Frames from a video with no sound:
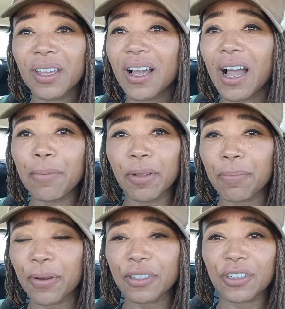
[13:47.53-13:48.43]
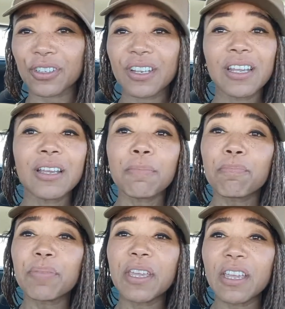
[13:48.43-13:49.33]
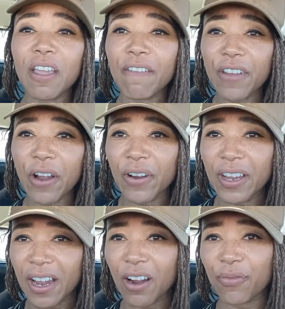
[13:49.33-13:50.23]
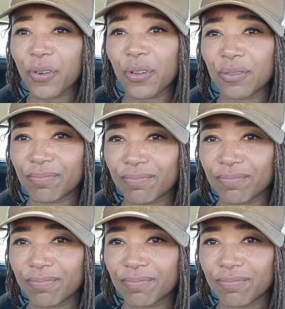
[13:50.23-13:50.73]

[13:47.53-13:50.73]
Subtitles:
High blood pressure. Be very careful.